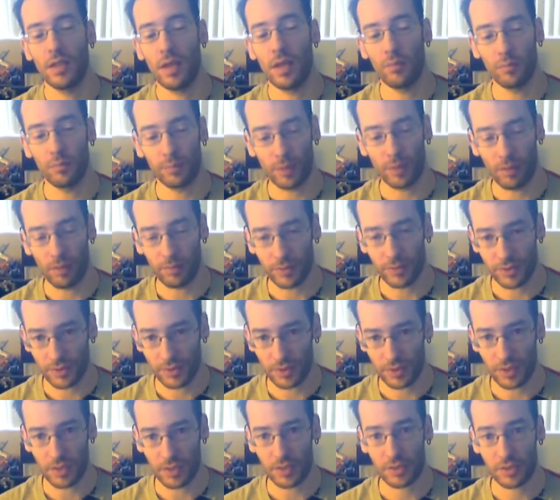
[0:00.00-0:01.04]
And we'll probably
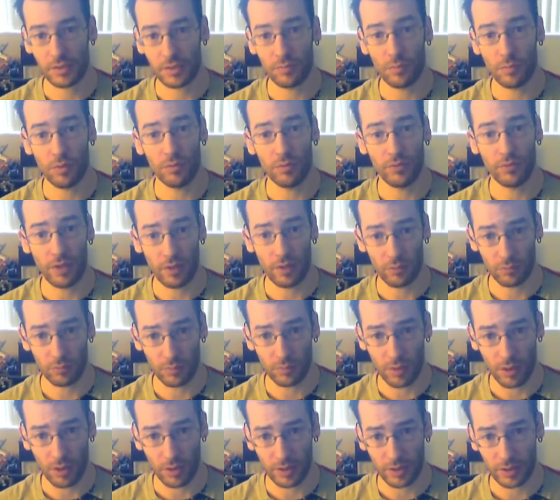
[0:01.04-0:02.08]
see some more viral
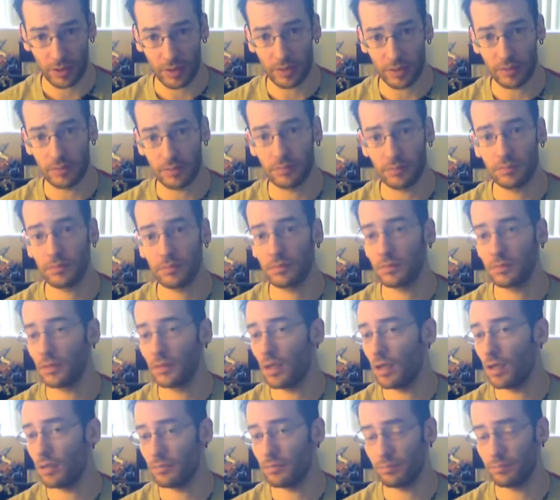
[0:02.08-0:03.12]
marketing
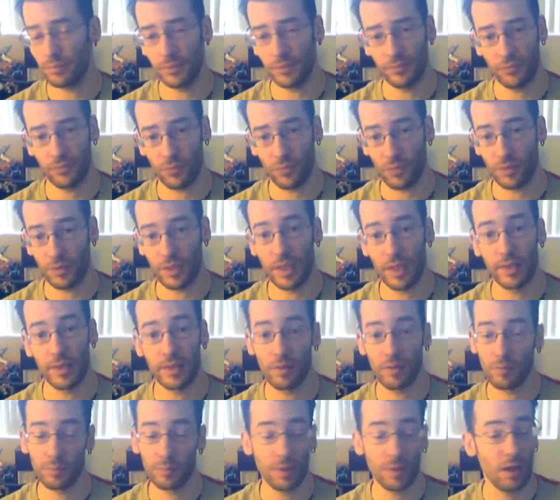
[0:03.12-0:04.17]
before then
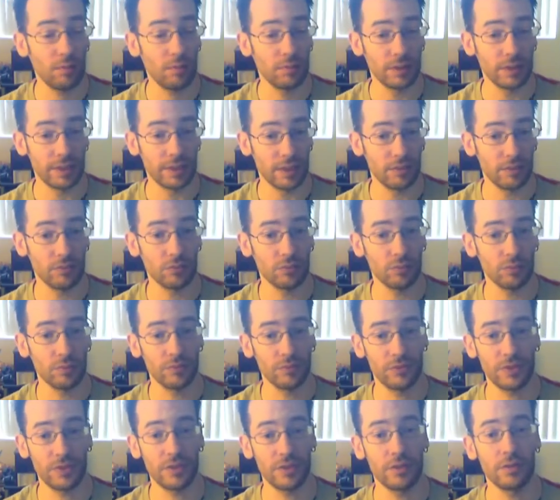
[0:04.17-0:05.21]
that will probably give a
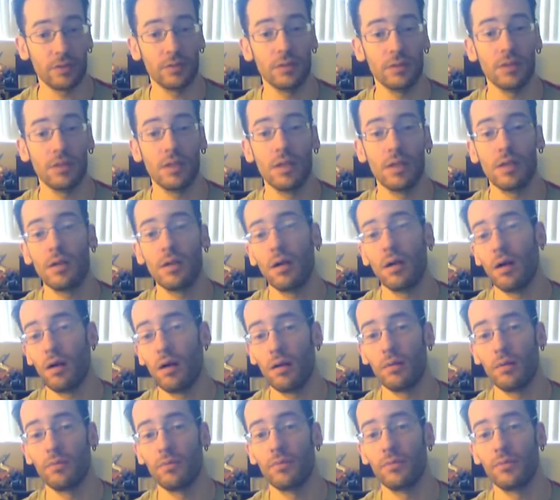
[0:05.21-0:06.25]
reveal
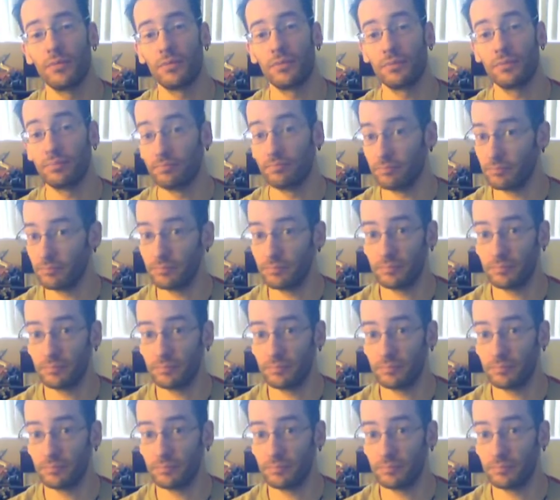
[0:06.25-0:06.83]
of